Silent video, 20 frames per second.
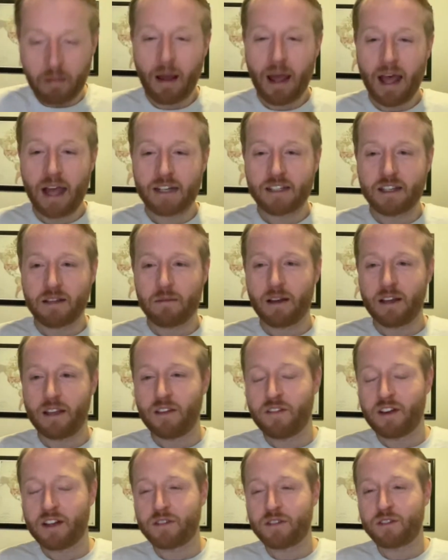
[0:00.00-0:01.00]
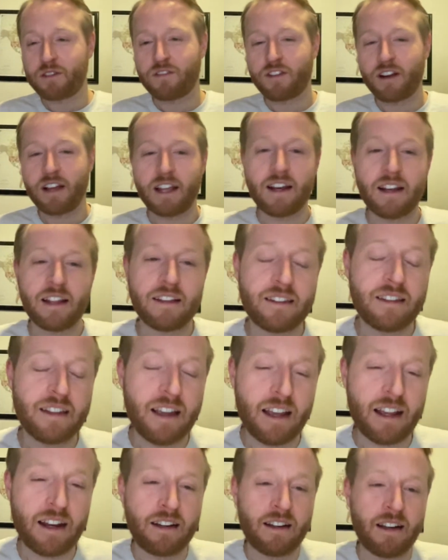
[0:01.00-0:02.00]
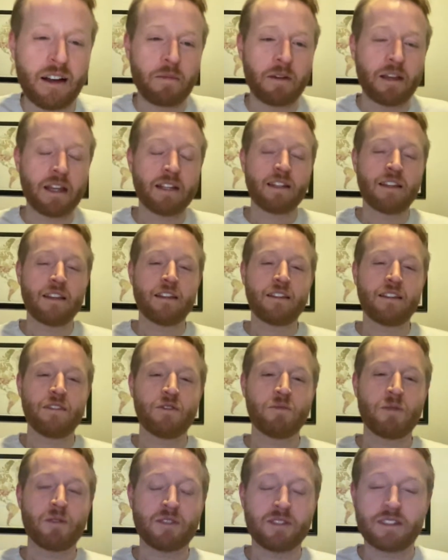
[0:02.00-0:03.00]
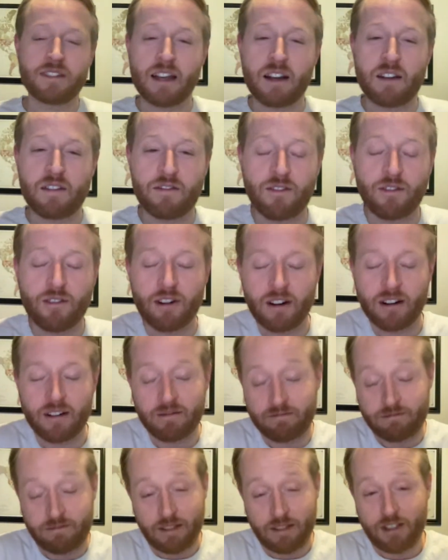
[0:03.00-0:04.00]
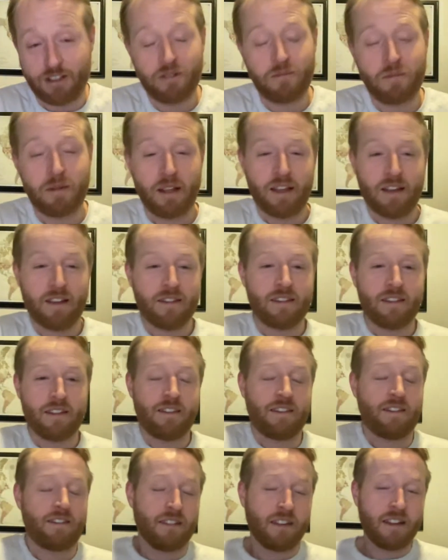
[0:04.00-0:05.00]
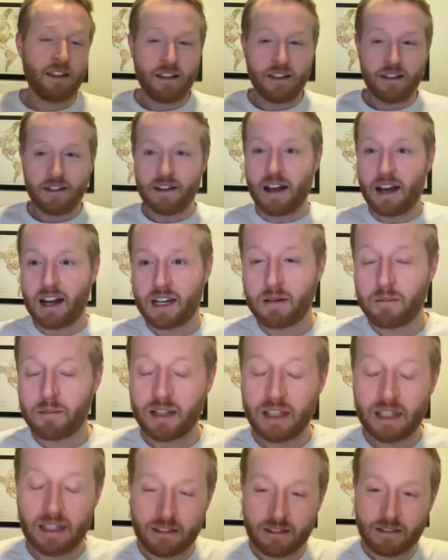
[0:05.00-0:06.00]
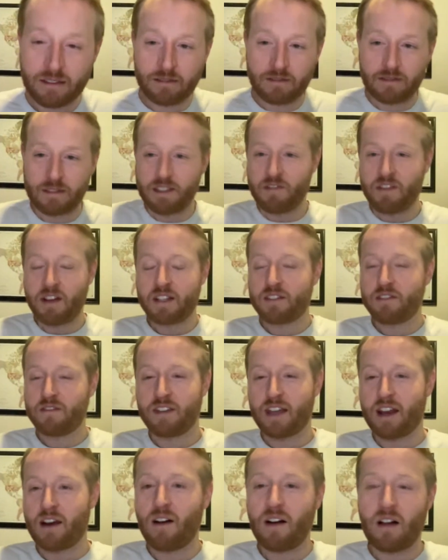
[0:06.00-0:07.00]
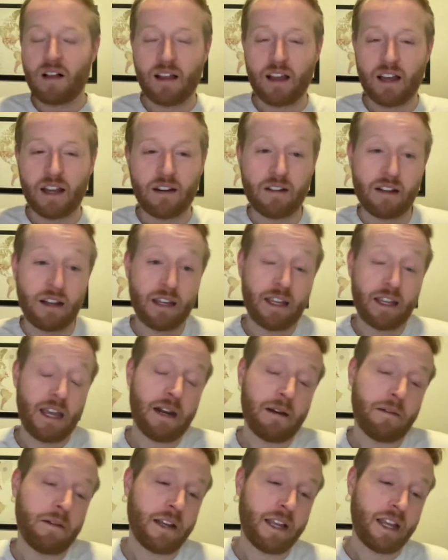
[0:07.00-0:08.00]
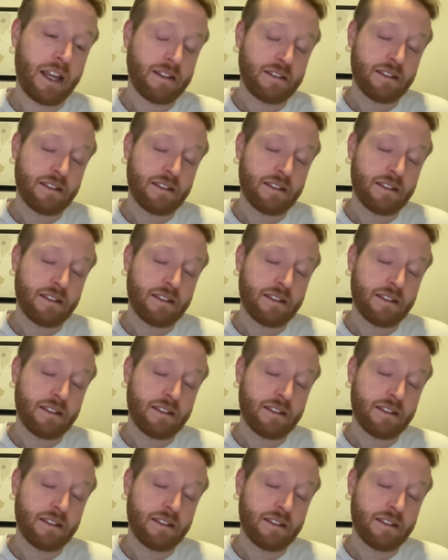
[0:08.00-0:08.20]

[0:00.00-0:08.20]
match that my Juventus friend had said coming into this he was most excited for, and you should be because it's not going to be defensive at all. I can't